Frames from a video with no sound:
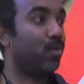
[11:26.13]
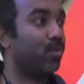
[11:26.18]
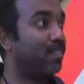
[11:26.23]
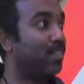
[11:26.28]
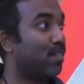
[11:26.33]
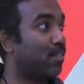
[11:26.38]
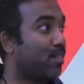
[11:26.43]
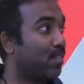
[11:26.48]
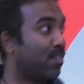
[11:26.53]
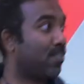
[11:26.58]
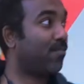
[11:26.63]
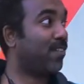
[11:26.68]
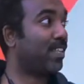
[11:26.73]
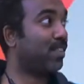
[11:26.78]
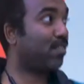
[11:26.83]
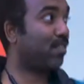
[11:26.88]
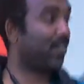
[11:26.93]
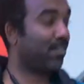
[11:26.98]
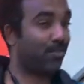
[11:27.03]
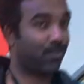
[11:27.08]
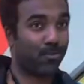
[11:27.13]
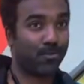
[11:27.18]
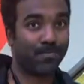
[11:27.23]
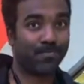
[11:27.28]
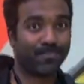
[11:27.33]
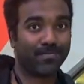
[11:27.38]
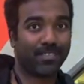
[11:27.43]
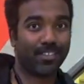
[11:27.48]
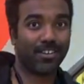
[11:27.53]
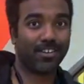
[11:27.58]
this is the fencing room
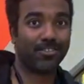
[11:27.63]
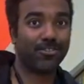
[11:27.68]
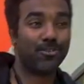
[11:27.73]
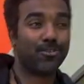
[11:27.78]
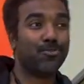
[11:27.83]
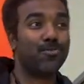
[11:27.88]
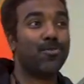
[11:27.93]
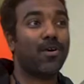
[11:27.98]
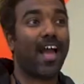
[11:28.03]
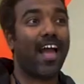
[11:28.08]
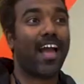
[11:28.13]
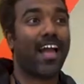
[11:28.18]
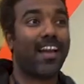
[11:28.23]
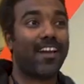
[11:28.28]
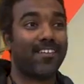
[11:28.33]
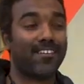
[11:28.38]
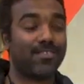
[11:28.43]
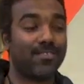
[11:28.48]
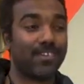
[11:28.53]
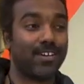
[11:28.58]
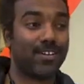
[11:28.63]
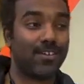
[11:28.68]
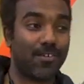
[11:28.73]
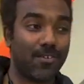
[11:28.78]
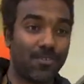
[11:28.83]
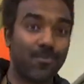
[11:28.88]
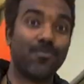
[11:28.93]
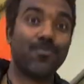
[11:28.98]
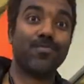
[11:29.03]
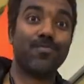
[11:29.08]
you have
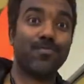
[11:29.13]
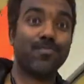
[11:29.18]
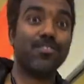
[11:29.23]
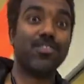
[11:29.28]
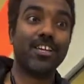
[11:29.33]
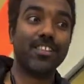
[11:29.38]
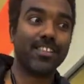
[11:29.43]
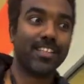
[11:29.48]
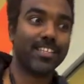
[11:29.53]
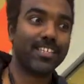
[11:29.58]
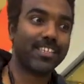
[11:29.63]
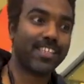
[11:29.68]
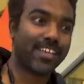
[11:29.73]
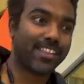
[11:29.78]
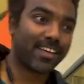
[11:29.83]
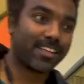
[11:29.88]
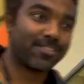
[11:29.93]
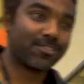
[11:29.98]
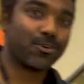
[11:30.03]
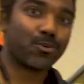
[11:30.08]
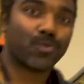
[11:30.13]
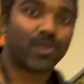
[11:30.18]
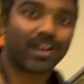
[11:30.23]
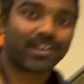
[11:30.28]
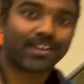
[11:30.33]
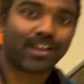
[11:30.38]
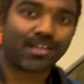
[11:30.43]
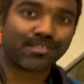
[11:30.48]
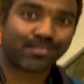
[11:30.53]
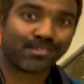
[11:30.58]
generally there are yoga
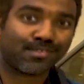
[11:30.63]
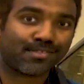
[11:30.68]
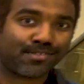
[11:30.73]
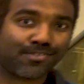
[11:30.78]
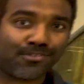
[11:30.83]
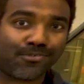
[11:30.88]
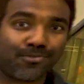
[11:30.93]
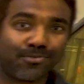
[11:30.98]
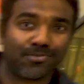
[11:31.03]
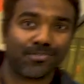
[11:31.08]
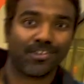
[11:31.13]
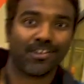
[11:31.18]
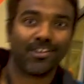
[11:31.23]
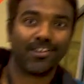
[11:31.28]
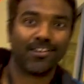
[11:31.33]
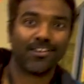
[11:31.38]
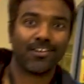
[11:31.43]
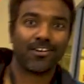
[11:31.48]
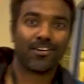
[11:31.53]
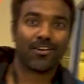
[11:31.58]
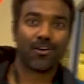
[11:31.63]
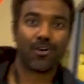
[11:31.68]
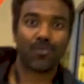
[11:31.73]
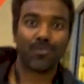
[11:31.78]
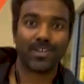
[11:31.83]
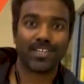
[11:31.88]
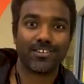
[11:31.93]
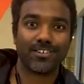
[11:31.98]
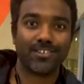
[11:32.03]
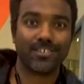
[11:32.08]
classes too
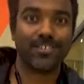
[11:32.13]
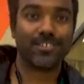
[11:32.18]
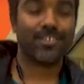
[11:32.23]
over here